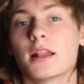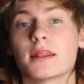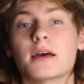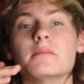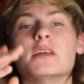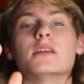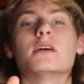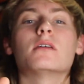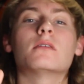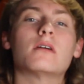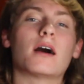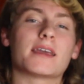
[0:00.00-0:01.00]
Let me
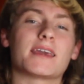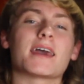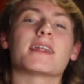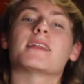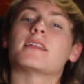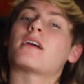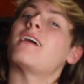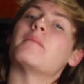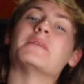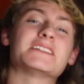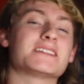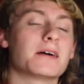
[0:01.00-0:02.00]
know again in the
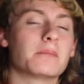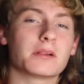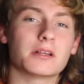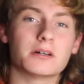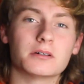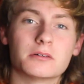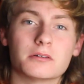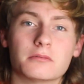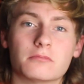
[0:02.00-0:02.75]
comments down below